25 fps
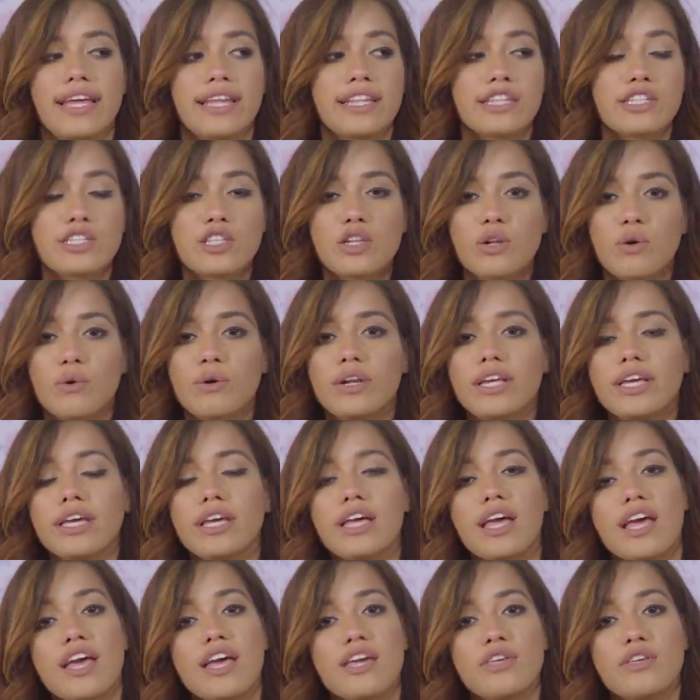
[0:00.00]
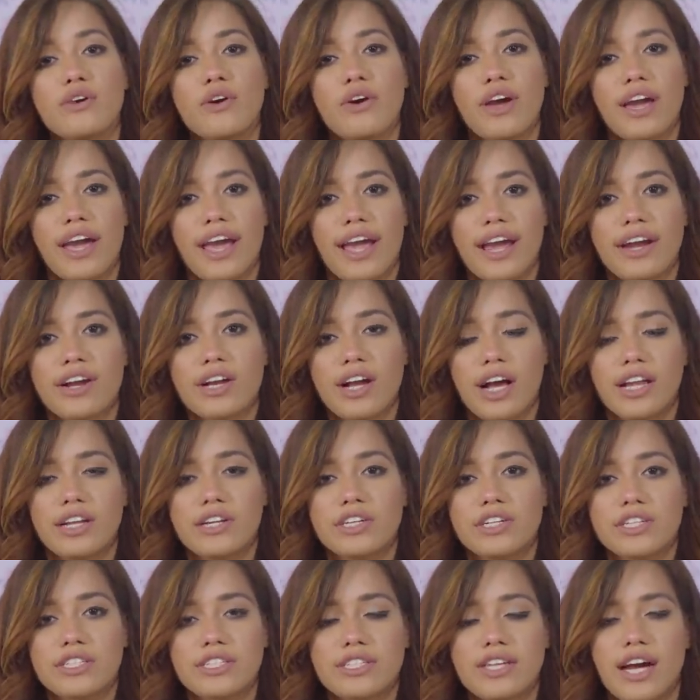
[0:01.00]
then slowly your hair
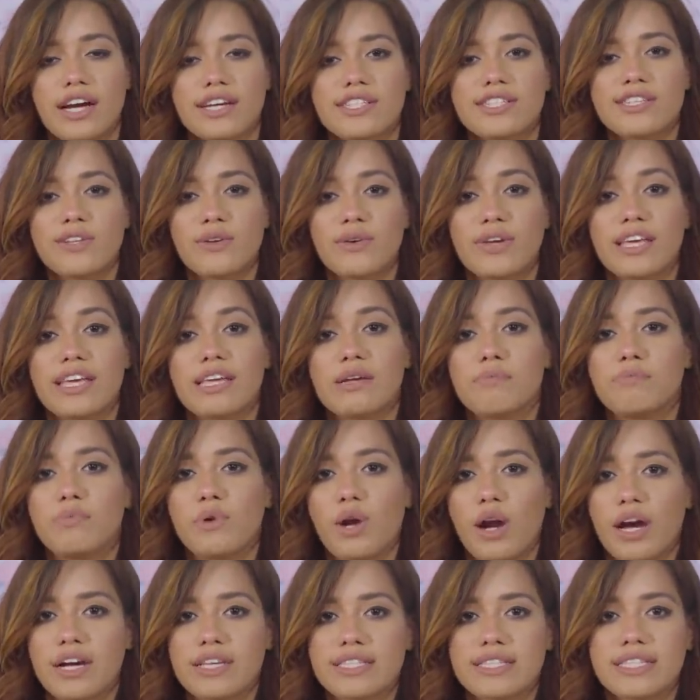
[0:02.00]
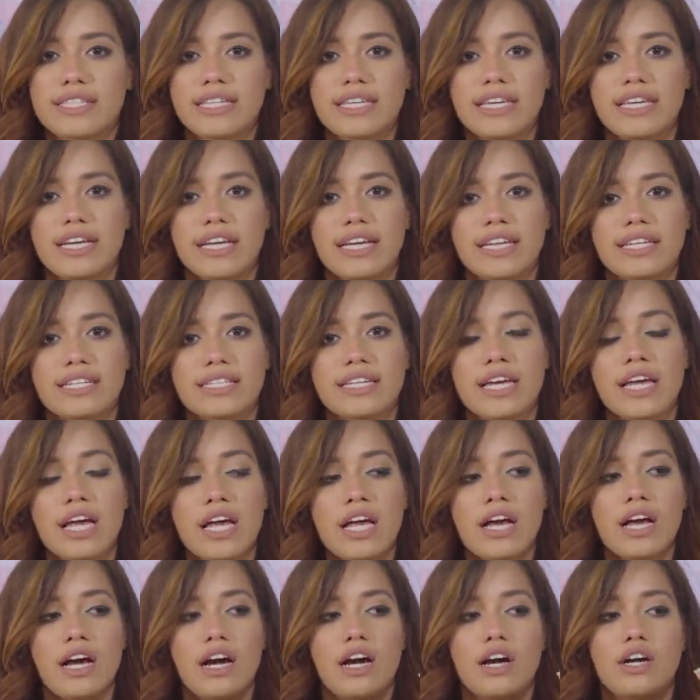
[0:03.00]
color starts looking brassy. It
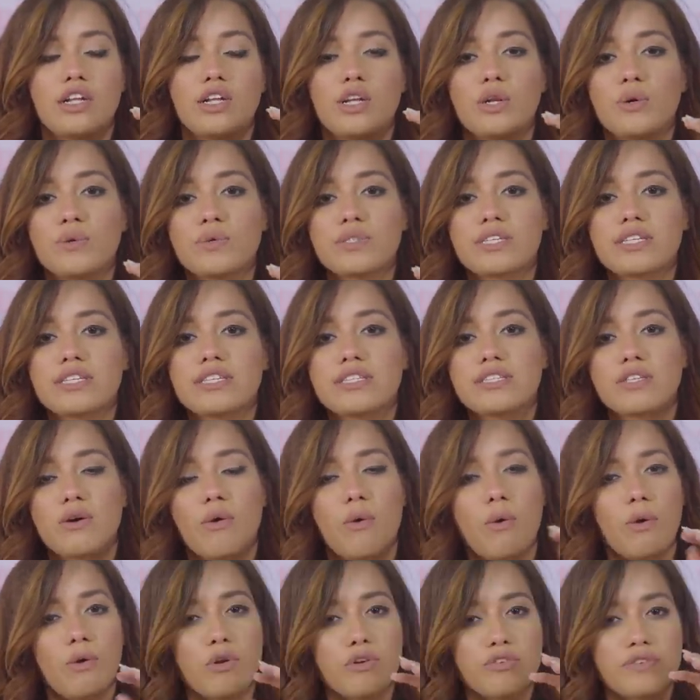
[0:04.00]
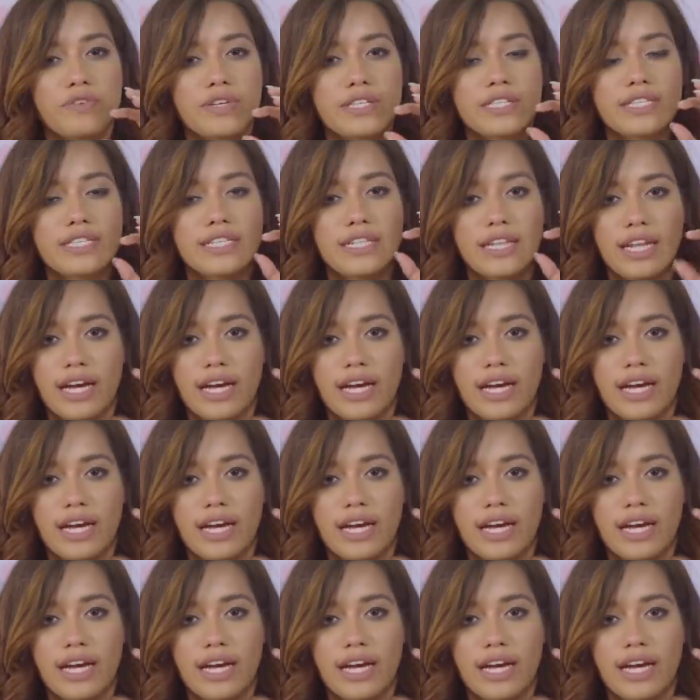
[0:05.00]
loses all of its